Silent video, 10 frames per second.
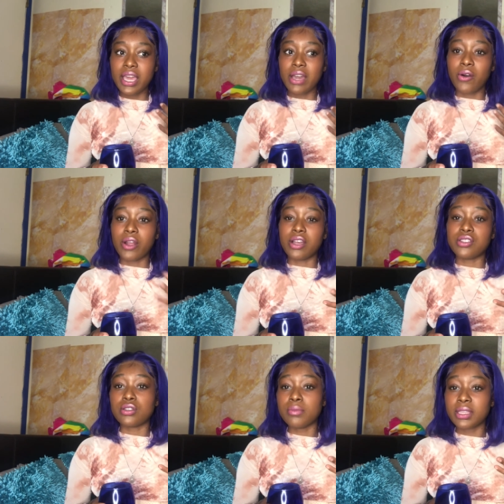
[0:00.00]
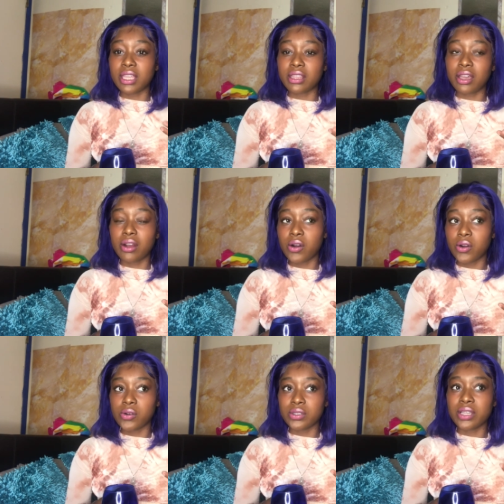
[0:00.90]
or assuming that they're
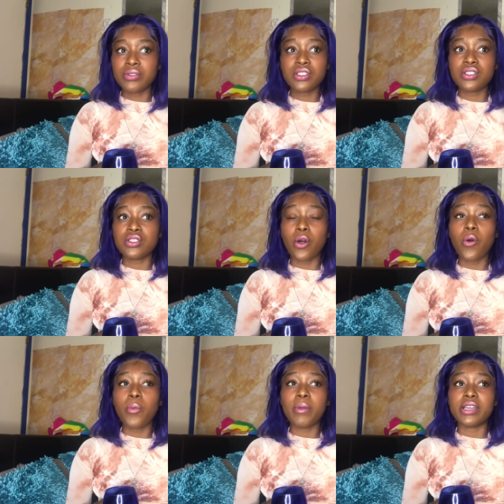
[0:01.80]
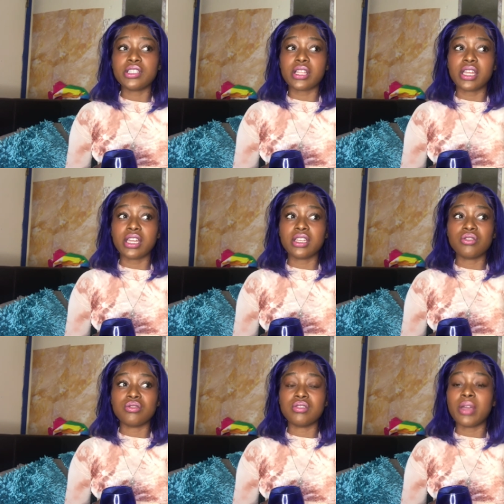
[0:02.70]
hoes it was just so much like
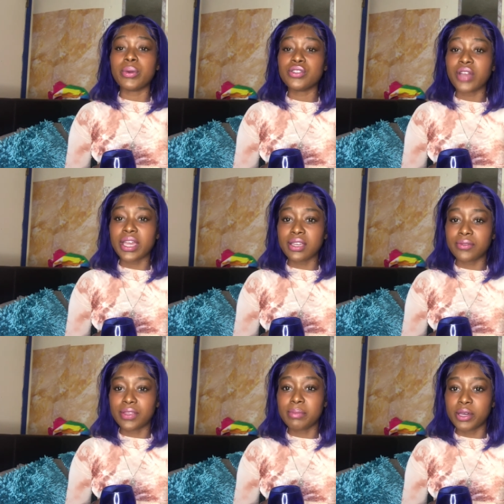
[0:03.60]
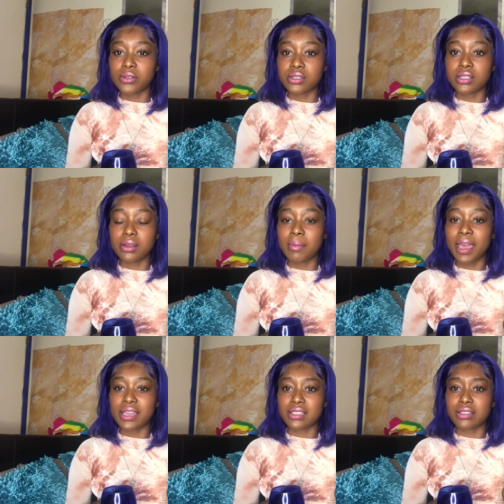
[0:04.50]
they were dragging females to the
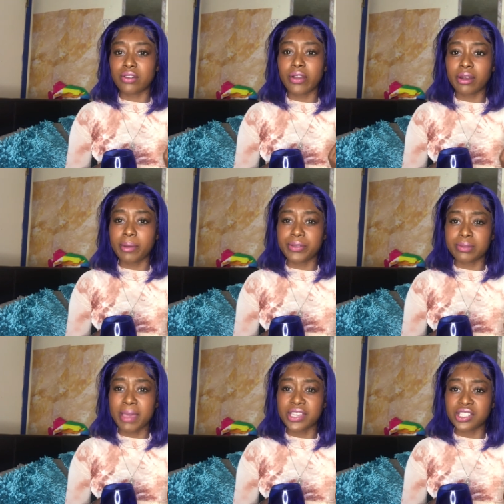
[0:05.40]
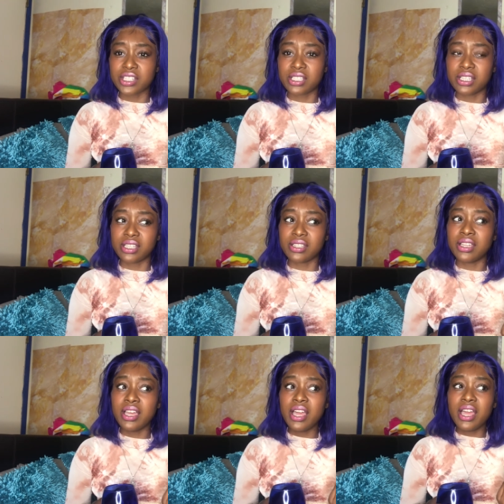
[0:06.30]
max and talking about smashing and
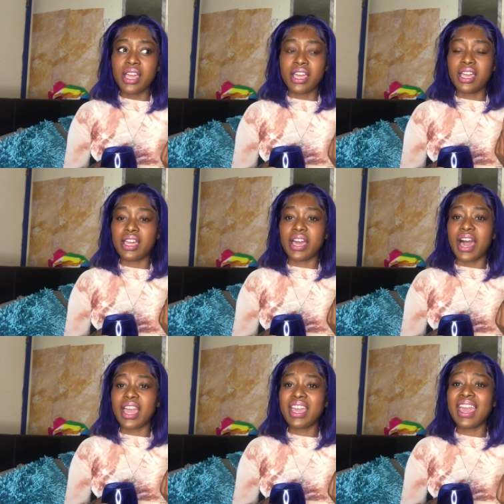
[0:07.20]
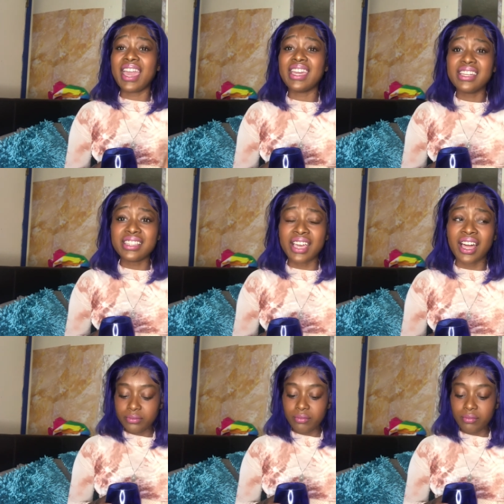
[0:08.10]
i hated that